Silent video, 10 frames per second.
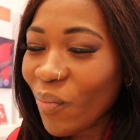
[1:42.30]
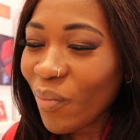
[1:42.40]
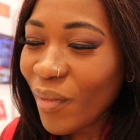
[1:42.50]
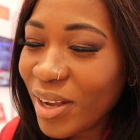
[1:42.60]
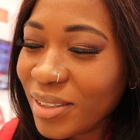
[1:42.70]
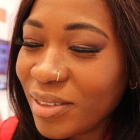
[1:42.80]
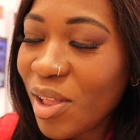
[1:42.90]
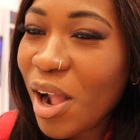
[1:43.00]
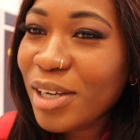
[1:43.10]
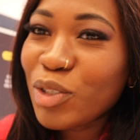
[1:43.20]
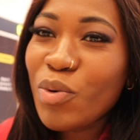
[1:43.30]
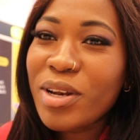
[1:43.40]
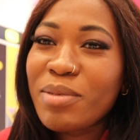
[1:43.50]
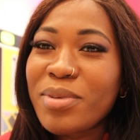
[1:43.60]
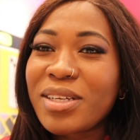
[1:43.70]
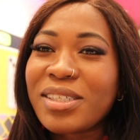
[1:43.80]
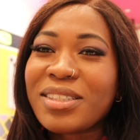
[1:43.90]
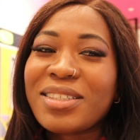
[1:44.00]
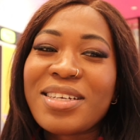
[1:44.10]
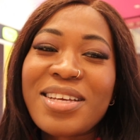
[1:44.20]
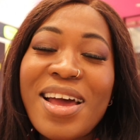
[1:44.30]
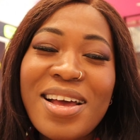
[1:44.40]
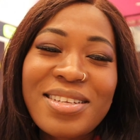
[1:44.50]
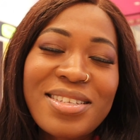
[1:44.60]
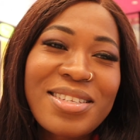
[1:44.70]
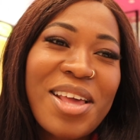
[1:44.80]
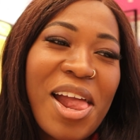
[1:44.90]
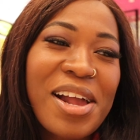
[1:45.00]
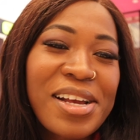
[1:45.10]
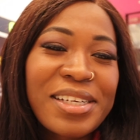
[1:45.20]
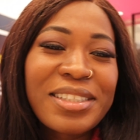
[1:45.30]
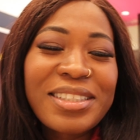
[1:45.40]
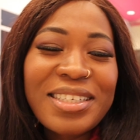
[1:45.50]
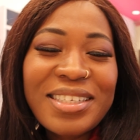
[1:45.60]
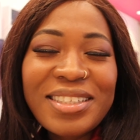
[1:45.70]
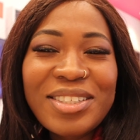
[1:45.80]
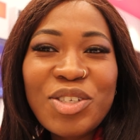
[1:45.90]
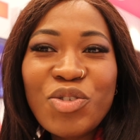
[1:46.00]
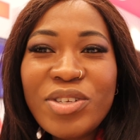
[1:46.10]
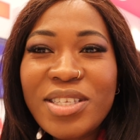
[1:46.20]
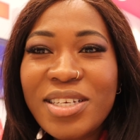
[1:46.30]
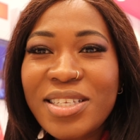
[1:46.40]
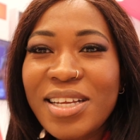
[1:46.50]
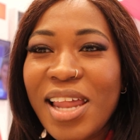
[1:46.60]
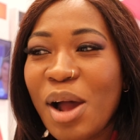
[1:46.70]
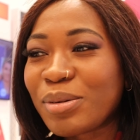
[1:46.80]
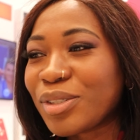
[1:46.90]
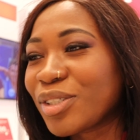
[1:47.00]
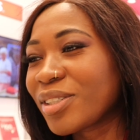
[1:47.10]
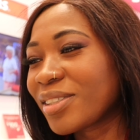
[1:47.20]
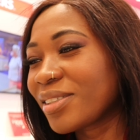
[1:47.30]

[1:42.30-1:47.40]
You guys gotta go to the 20 lounge. 20 minutes, yes. Go into the lounge. The 360 lounge.